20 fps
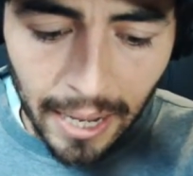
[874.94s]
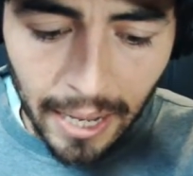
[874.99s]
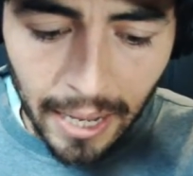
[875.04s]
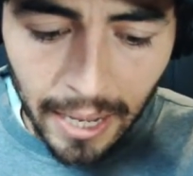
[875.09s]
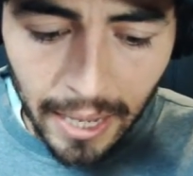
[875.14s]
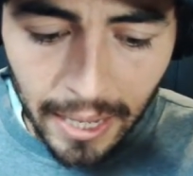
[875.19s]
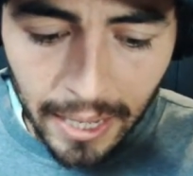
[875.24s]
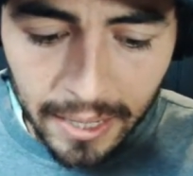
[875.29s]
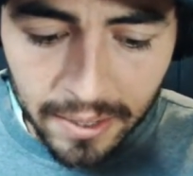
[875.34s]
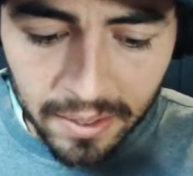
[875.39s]

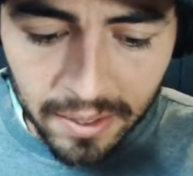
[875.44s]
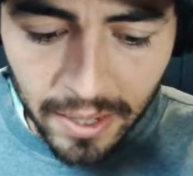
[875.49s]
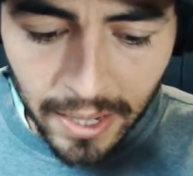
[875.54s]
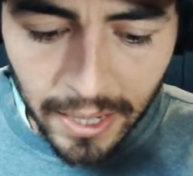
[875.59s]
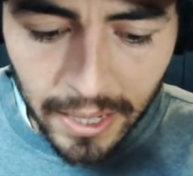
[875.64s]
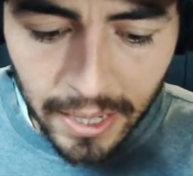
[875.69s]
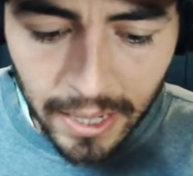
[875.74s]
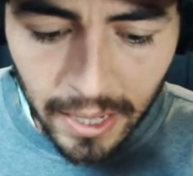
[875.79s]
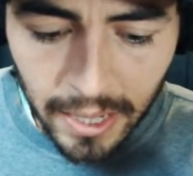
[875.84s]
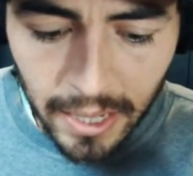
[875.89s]
it's
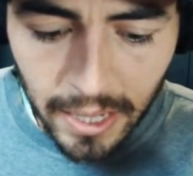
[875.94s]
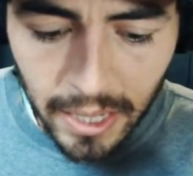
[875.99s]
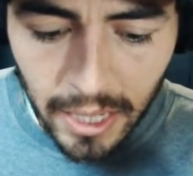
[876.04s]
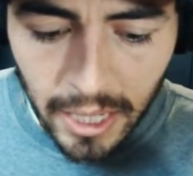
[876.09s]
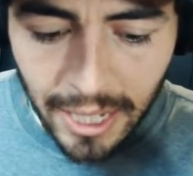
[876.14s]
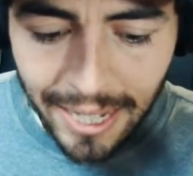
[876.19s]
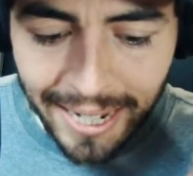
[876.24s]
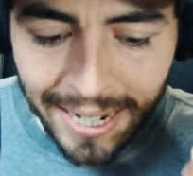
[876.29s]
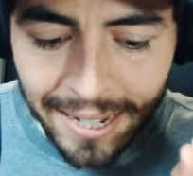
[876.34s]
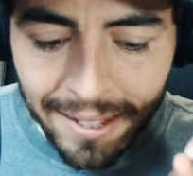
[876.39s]
like,
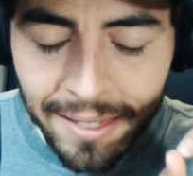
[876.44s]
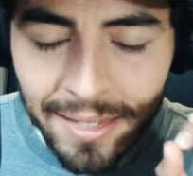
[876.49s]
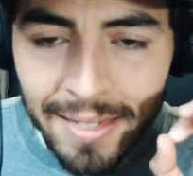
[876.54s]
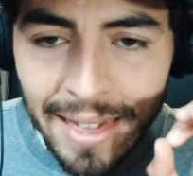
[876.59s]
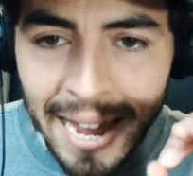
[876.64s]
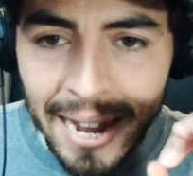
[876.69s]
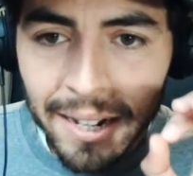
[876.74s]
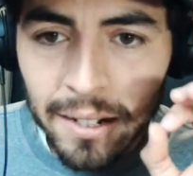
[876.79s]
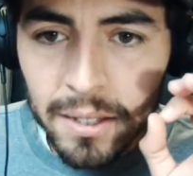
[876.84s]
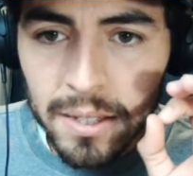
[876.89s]
in
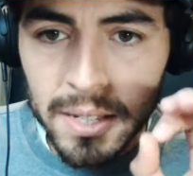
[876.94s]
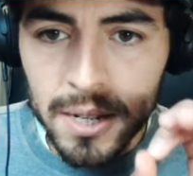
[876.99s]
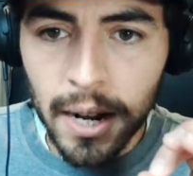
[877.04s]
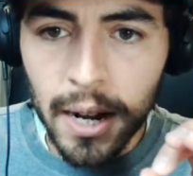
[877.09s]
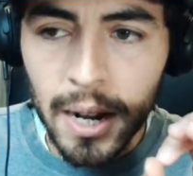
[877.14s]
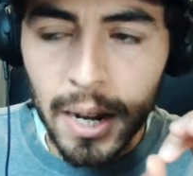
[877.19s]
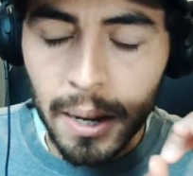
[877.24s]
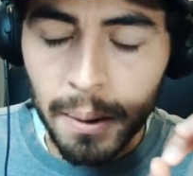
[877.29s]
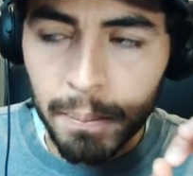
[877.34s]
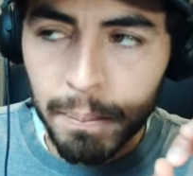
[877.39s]
that time,